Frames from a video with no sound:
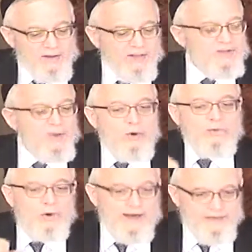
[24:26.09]
There's an
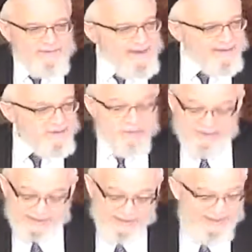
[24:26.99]
overriding factor, because
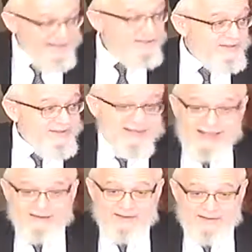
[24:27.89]
in essence, it's
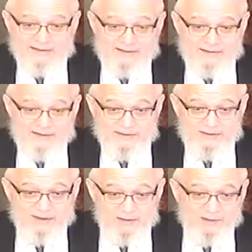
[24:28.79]
not incest,
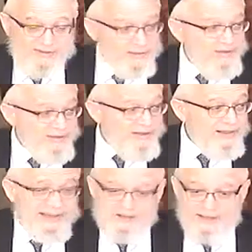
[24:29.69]
because our
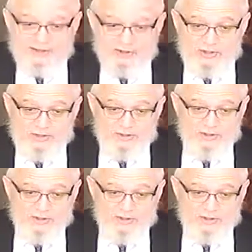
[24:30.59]
classification